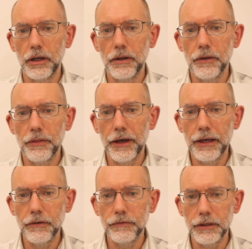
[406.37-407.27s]
that they
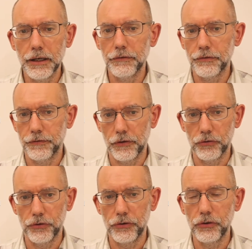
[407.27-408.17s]
have loved
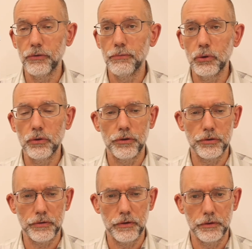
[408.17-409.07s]
falsities more than
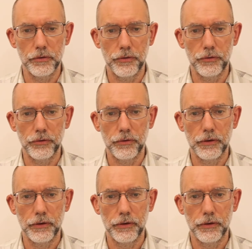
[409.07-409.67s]
truths,